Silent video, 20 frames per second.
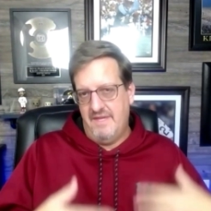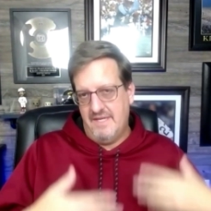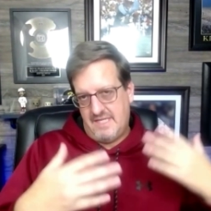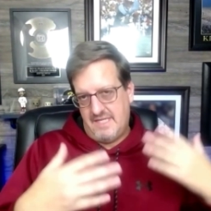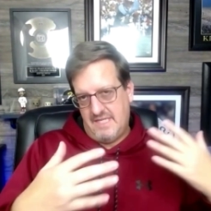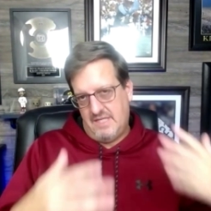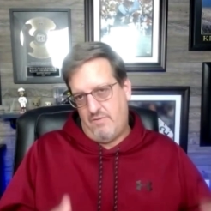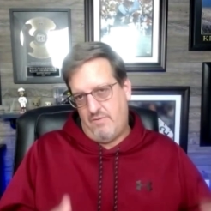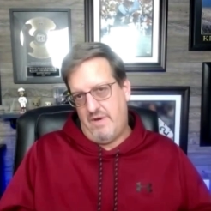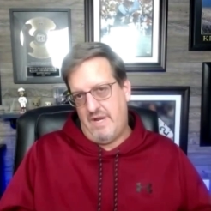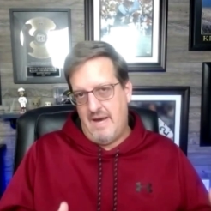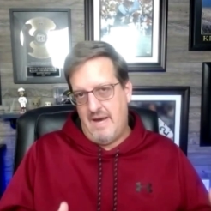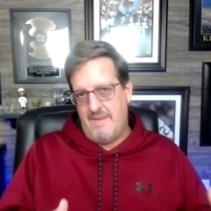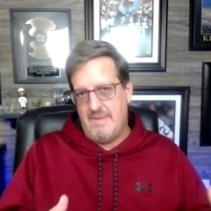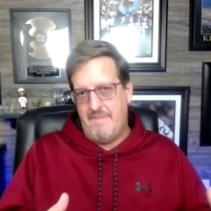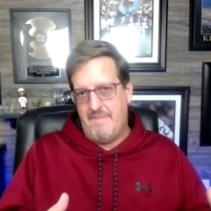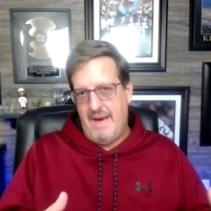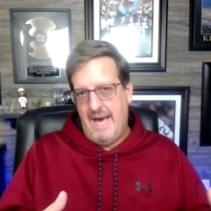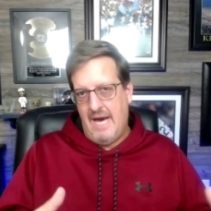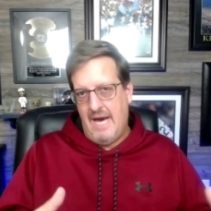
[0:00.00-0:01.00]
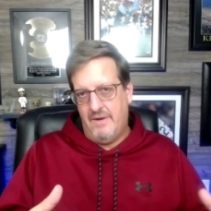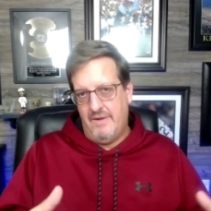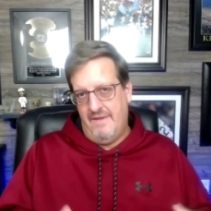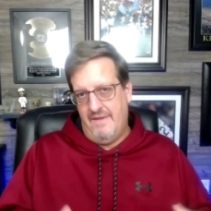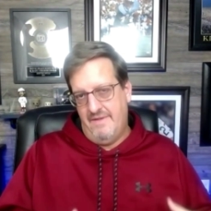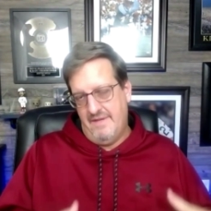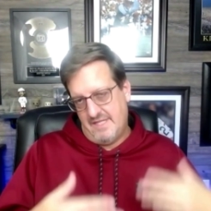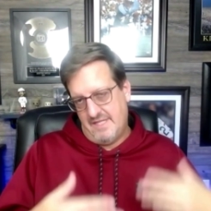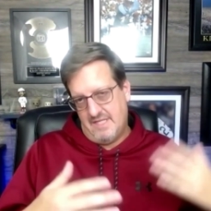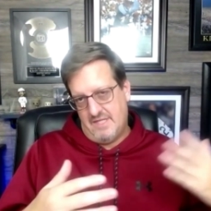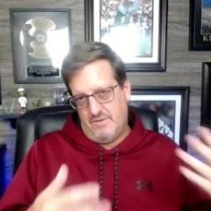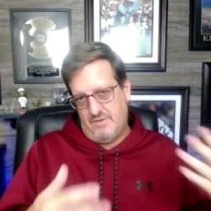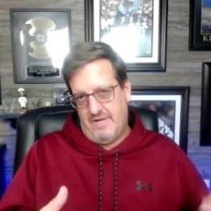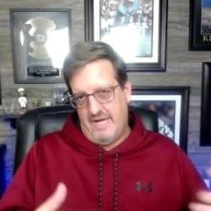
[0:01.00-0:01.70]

this is what I'm about, and this is